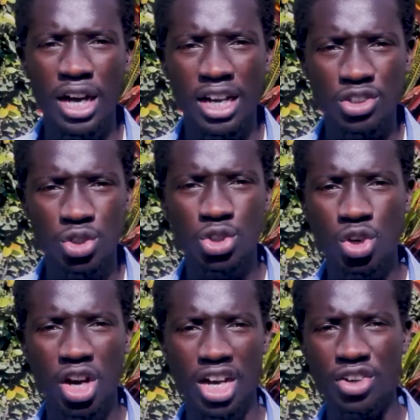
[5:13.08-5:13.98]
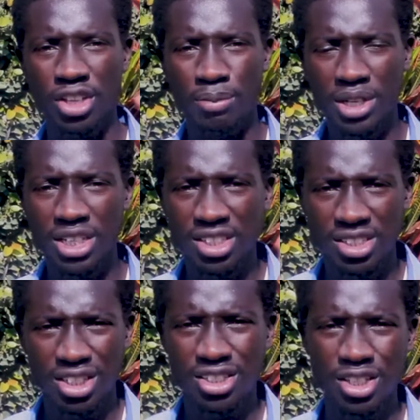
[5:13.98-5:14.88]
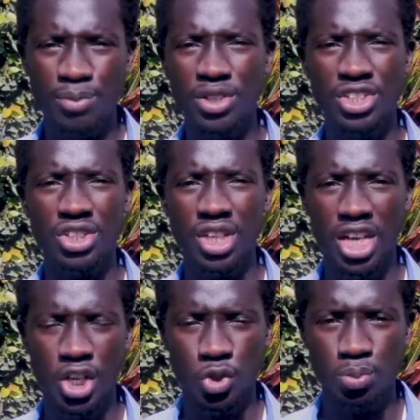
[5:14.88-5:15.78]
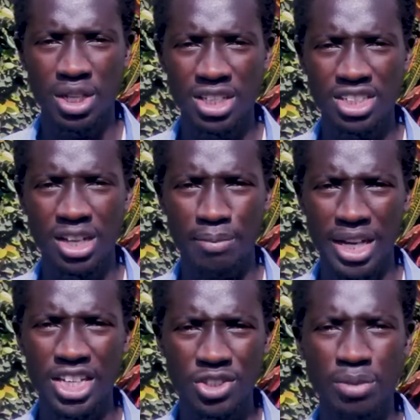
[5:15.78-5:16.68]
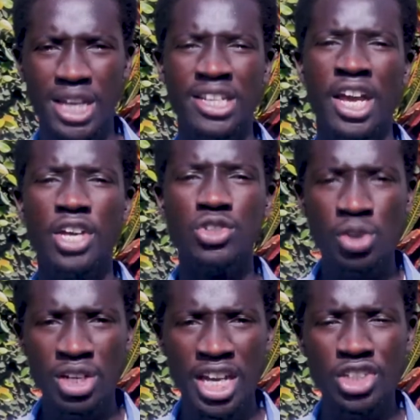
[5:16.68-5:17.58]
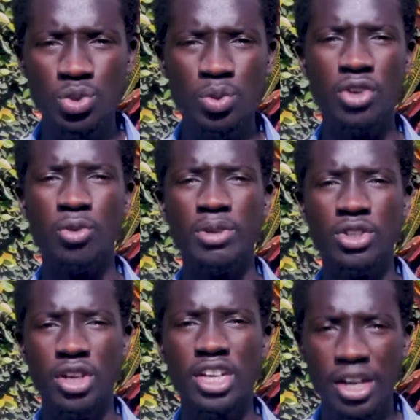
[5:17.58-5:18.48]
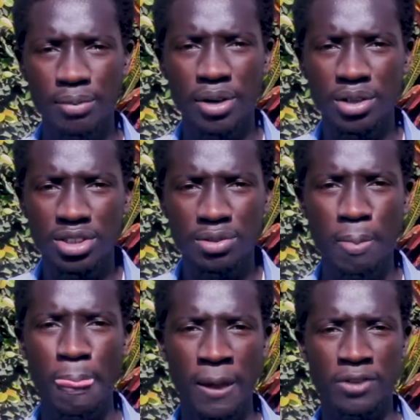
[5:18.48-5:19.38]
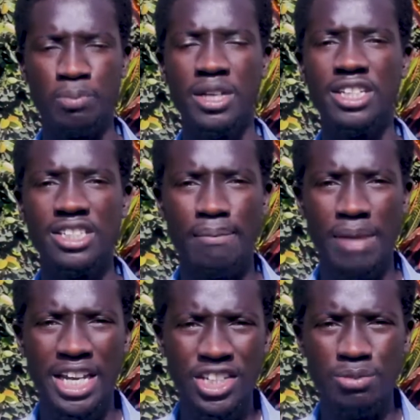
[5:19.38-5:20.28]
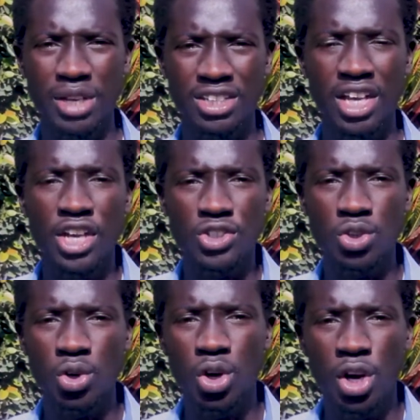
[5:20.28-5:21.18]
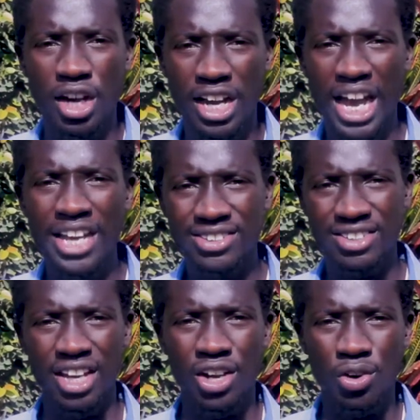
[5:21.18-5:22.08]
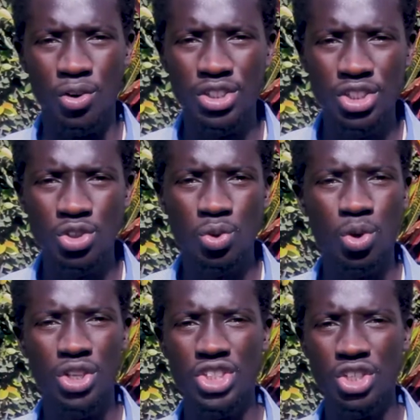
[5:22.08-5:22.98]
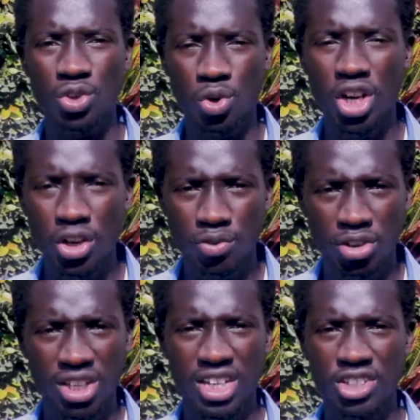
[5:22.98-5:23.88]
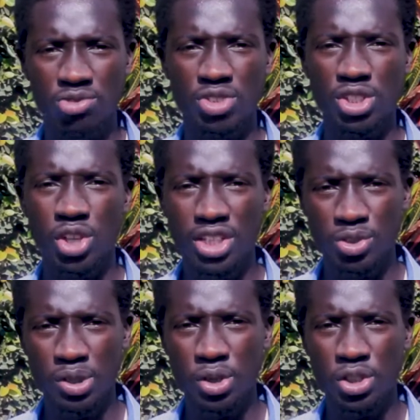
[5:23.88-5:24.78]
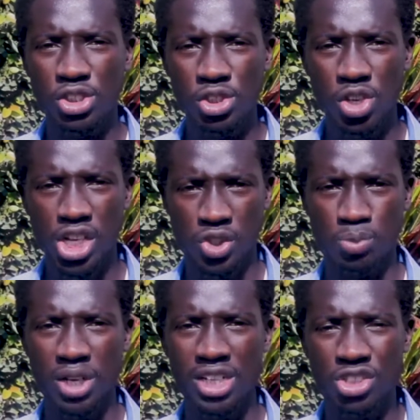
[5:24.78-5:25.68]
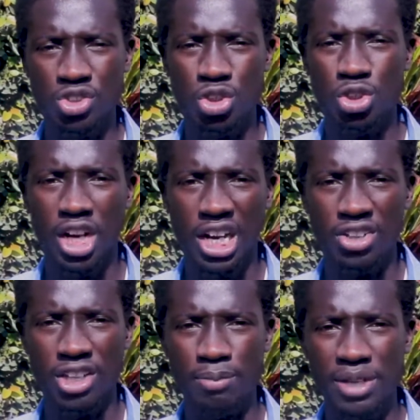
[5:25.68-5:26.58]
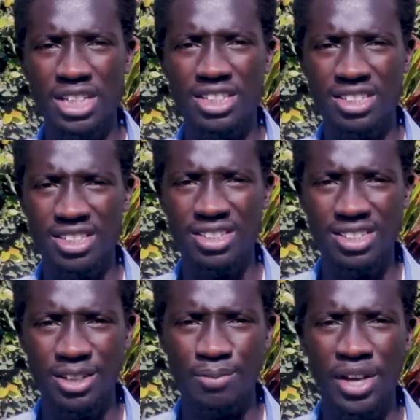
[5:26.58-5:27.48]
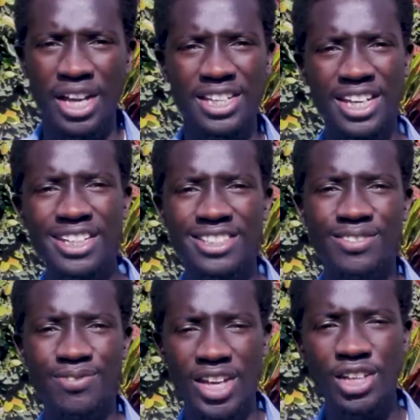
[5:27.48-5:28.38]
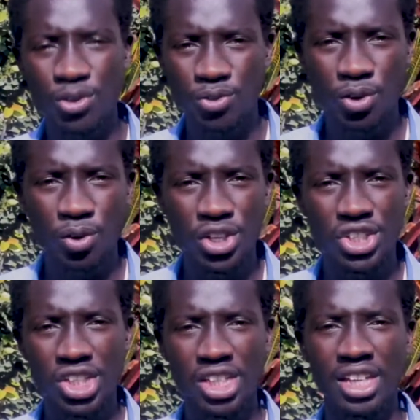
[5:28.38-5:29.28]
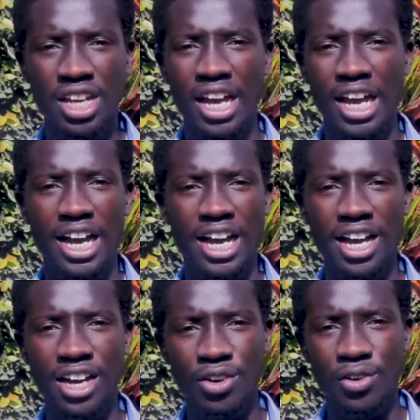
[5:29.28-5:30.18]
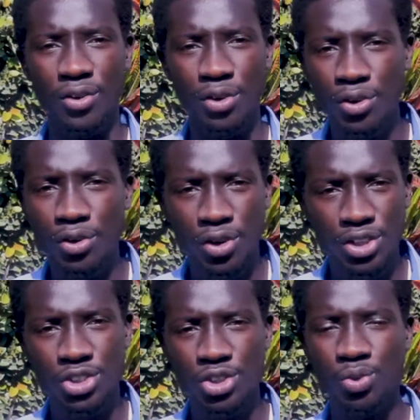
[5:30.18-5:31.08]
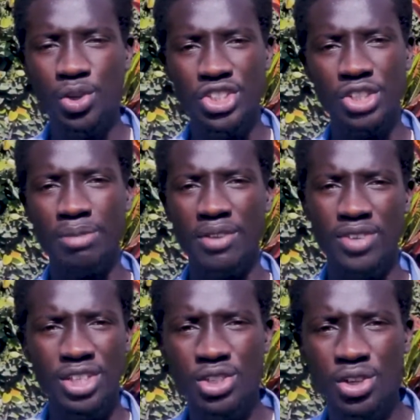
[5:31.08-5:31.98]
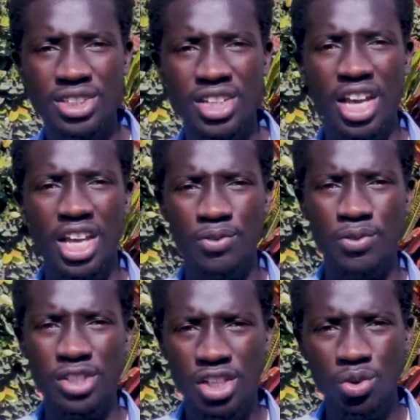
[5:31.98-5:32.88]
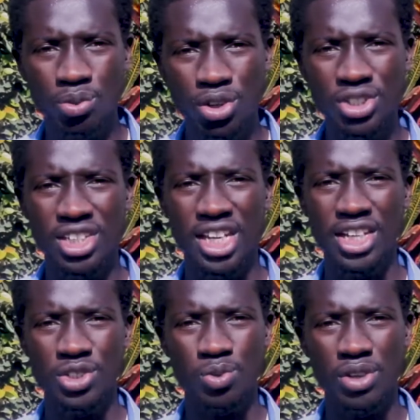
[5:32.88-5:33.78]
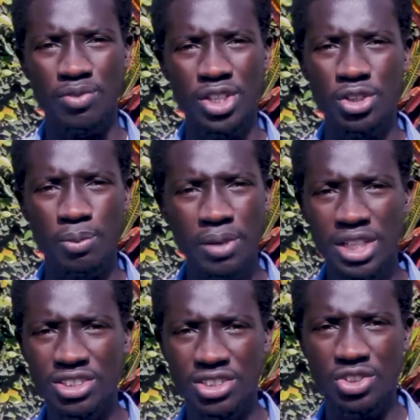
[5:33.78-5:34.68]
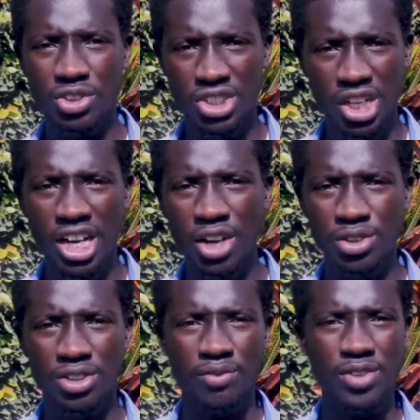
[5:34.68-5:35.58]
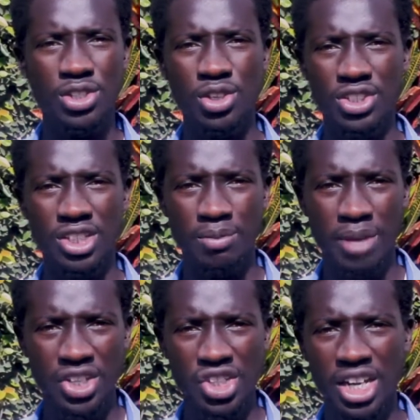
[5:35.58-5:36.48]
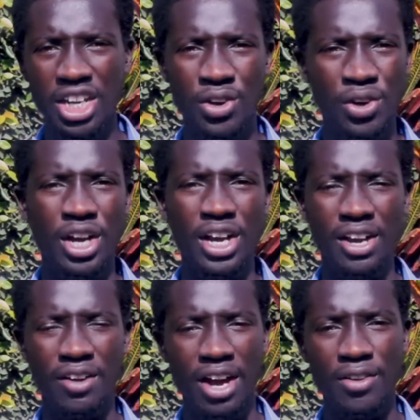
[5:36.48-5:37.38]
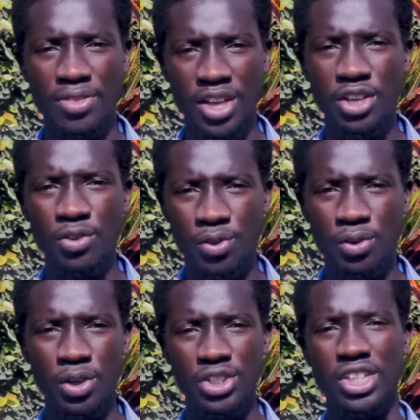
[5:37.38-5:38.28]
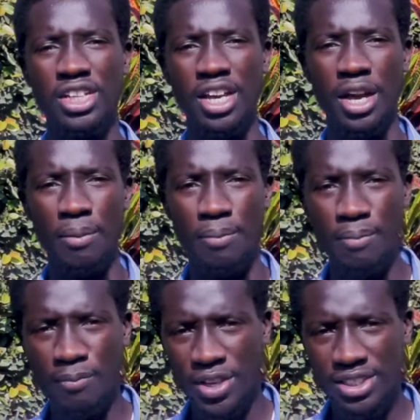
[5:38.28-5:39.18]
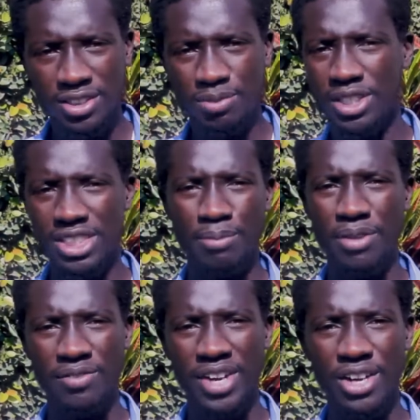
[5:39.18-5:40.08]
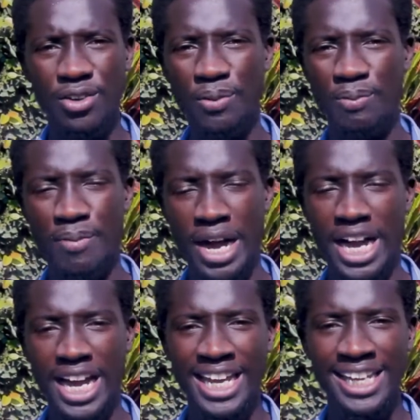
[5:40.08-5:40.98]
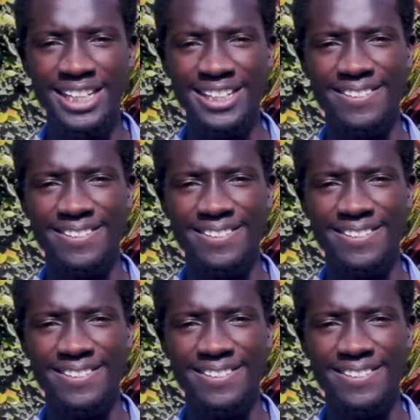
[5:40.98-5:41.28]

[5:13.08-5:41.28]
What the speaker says: a social accountability system, which is the expenditure management. So next week we'll be talking about expenditure management. So guys, continue watching, look out for the next video as we continue explaining social accountability system. Yes, thank you for watching. Continue watching my videos. If you didn't watch the last week video, please check out the videos in my channel. Thank you for watching. This is Mr. Bravado. Bye.